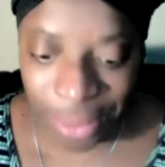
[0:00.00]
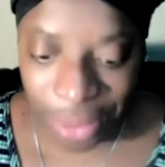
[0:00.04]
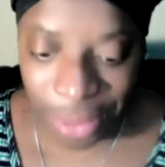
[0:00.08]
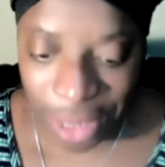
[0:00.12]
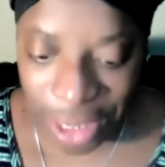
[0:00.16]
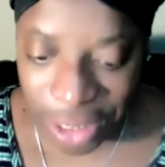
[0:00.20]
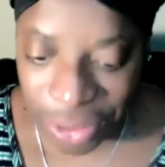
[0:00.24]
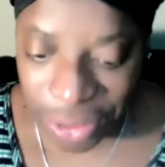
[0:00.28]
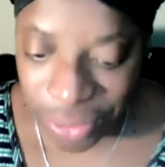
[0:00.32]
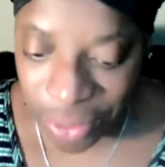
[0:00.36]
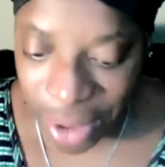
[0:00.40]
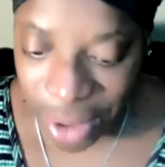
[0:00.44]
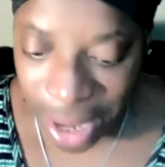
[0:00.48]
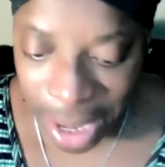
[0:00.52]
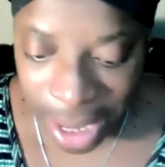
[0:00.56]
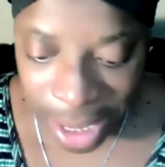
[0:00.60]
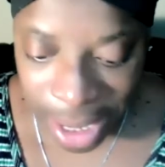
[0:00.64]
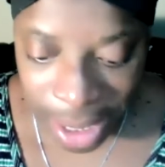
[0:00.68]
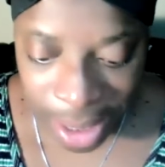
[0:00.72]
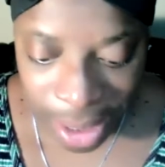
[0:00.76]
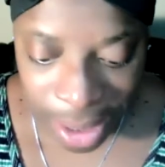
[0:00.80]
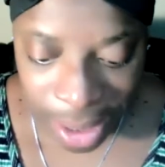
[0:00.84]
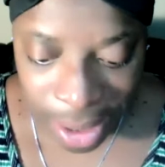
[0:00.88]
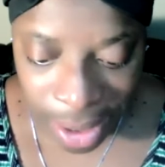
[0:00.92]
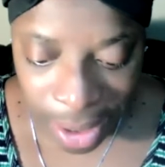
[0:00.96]
That's
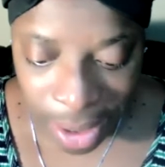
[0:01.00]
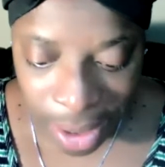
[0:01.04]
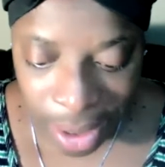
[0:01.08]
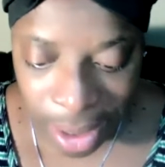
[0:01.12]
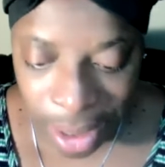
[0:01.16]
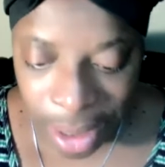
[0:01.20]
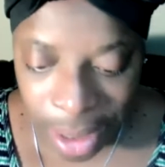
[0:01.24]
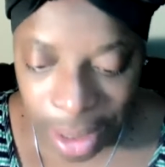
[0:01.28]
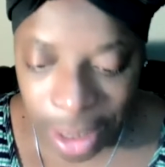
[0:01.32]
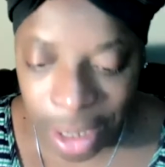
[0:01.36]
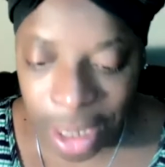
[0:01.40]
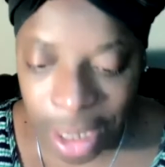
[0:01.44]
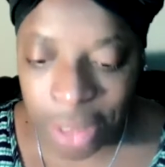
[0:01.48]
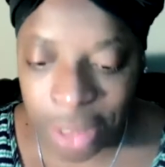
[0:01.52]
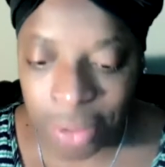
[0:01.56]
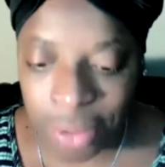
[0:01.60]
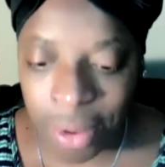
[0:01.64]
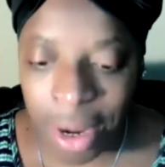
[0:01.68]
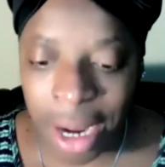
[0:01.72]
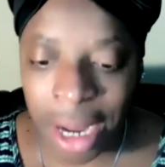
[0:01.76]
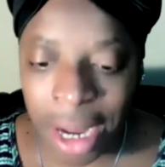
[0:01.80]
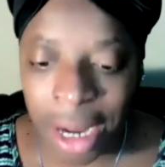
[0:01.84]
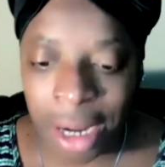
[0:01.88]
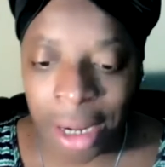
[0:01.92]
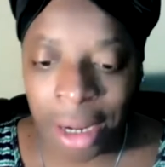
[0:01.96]
right. That's
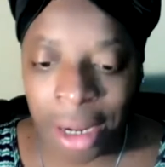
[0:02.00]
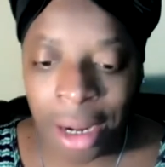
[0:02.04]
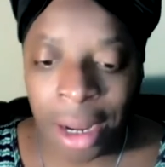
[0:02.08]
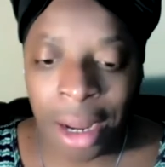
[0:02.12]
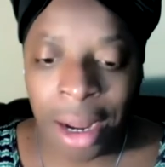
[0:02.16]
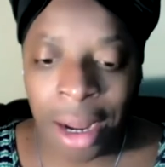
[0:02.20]
right.